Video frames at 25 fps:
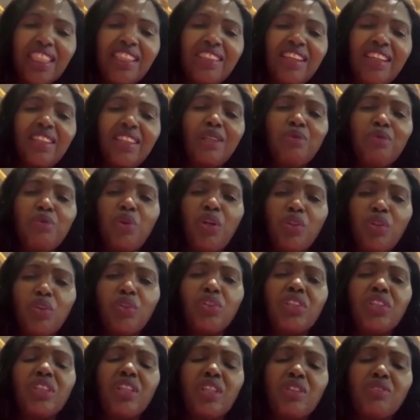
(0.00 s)
That time we were
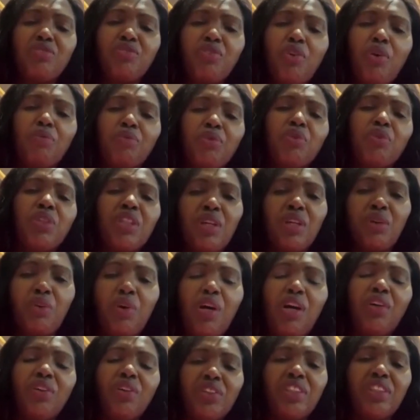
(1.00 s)
not really informed with the
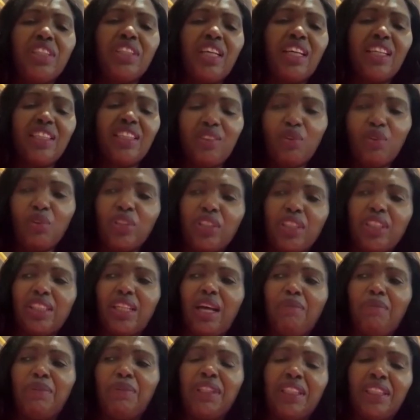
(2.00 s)
world and what is
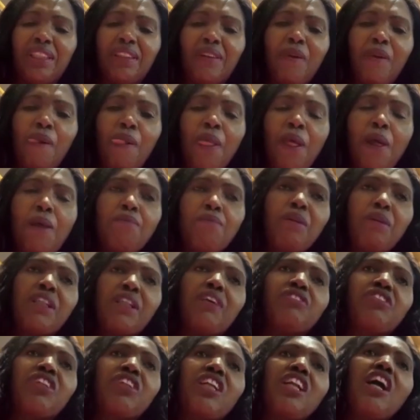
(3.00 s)
happening. But
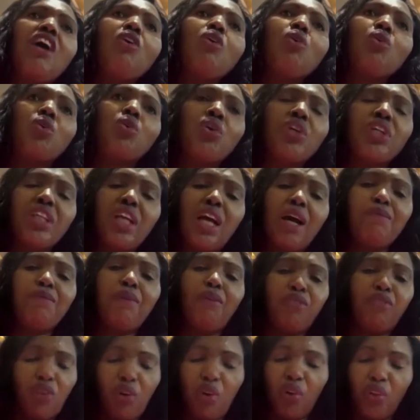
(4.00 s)
after now growing up,
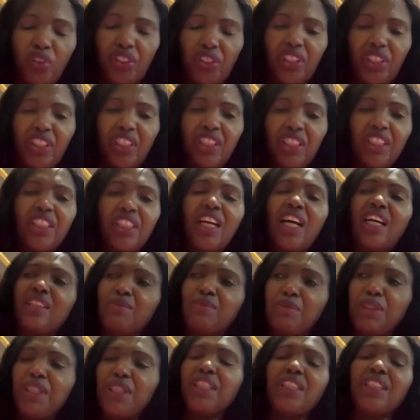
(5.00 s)
of course,
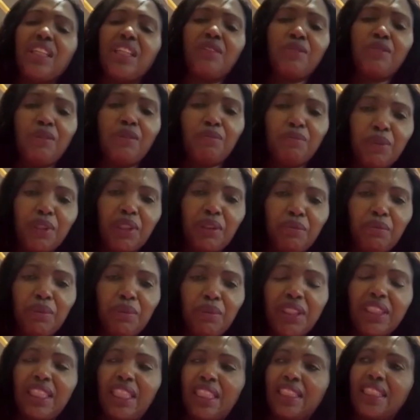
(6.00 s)
and being in the
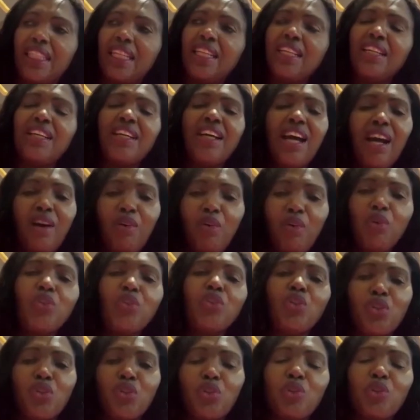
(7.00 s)
business, I want
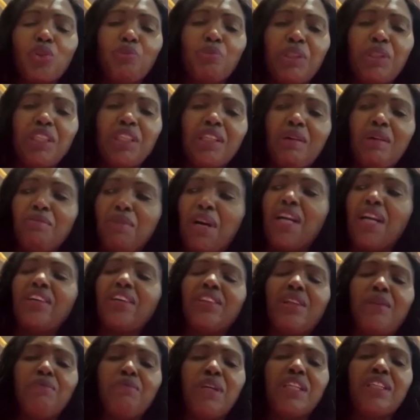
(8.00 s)
also to be among
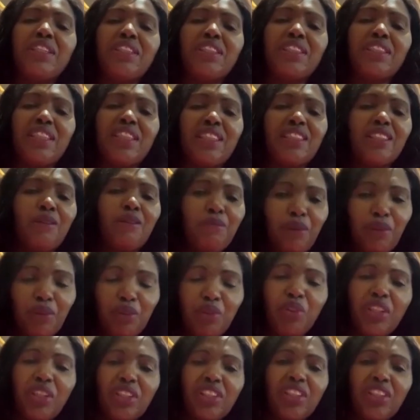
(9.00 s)
the best
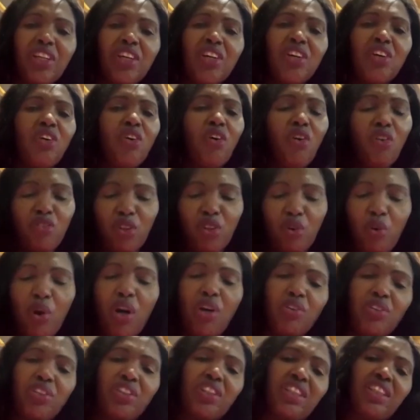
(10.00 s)
entrepreneurs of the
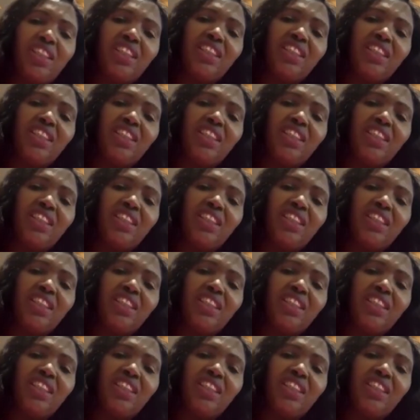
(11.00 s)
world.